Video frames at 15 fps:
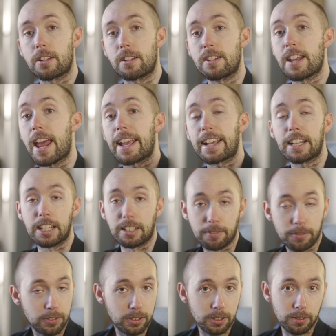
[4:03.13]

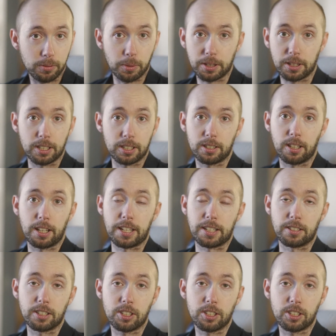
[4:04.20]
negatives with this lens.